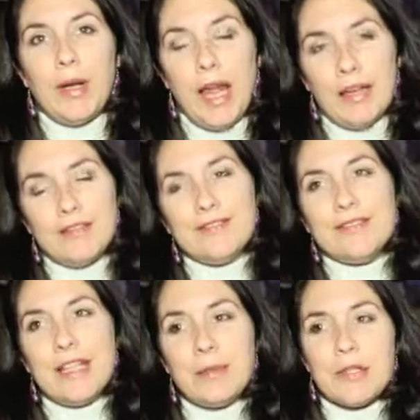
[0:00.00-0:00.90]

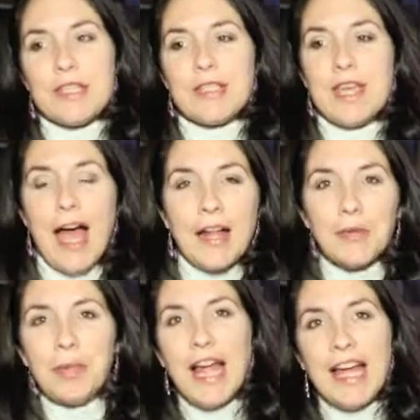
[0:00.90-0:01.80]
It was kind
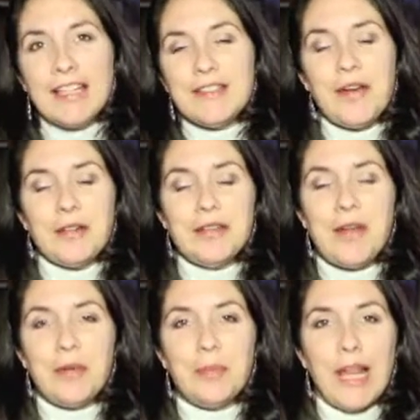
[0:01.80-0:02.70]
of planned, not
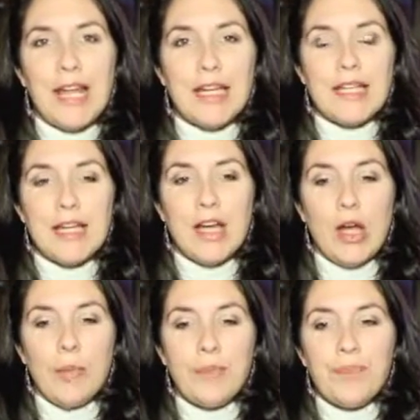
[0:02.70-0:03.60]
non-planned.
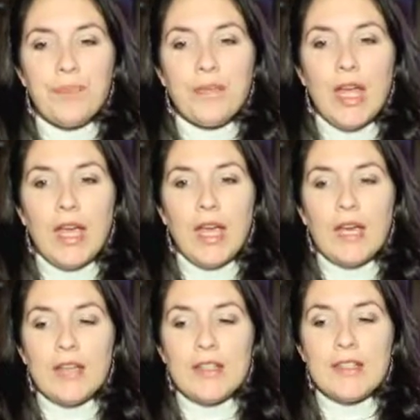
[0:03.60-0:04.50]

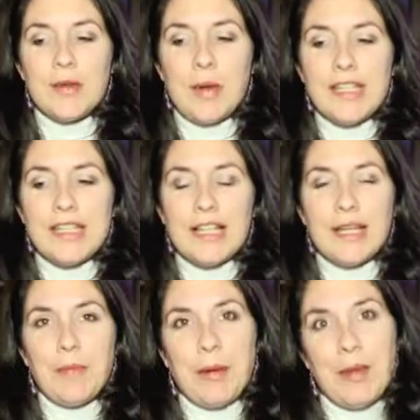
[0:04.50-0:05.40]
So
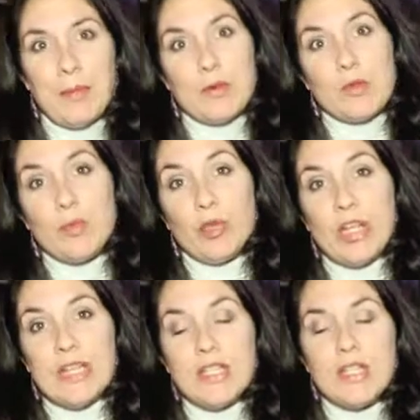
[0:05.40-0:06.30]
basically my baby was
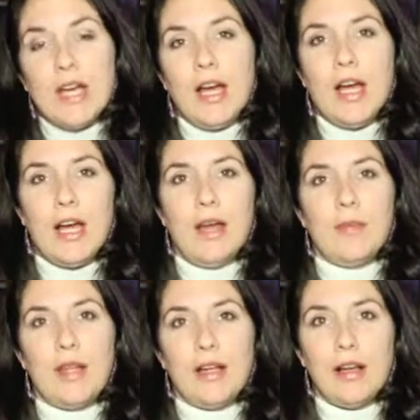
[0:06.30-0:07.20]
breached.
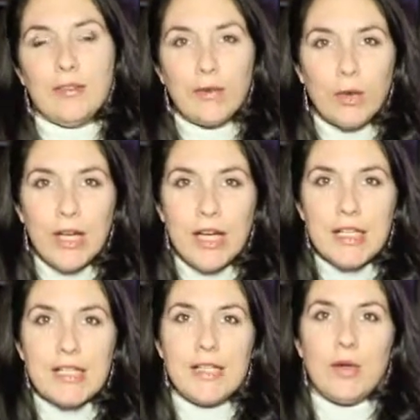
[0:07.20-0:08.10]
I'm in
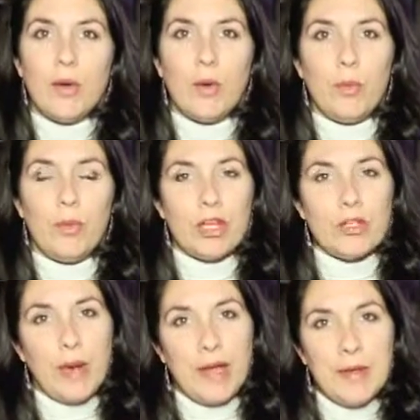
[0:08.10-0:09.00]
California, so
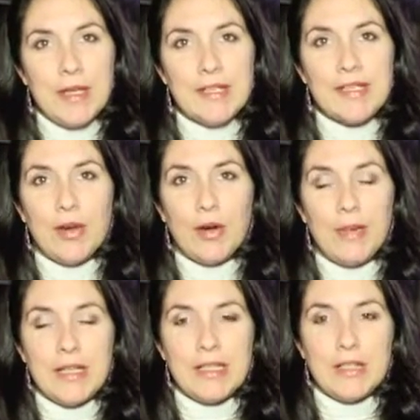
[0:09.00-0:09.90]
breech babies are
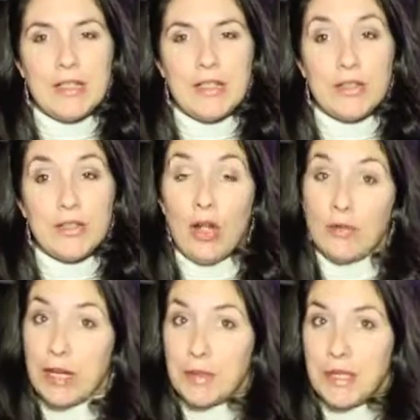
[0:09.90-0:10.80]
basically, they're not
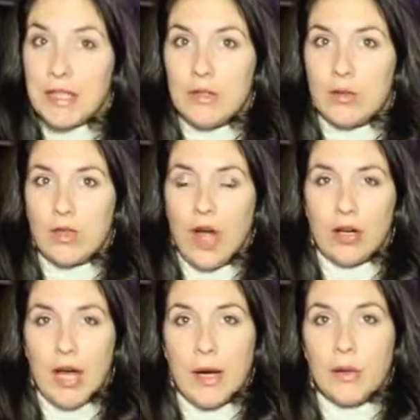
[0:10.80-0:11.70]
recommended or not
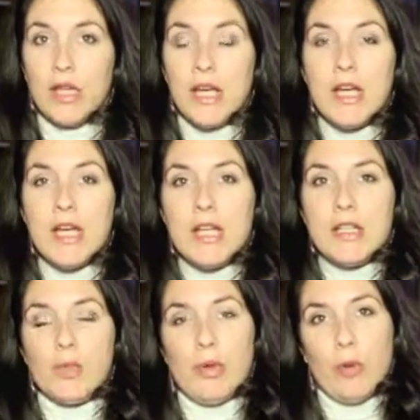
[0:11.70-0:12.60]
allowed
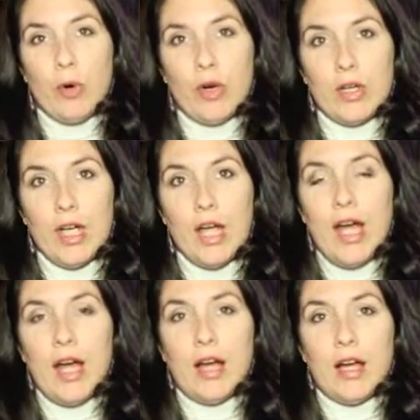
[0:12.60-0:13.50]
to be born
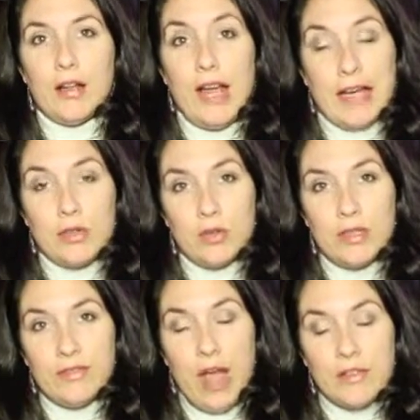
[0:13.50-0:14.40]

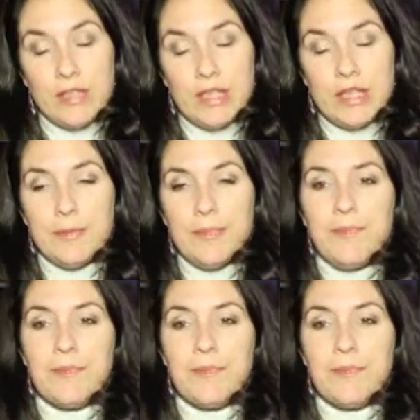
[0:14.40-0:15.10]
naturally, vaginally,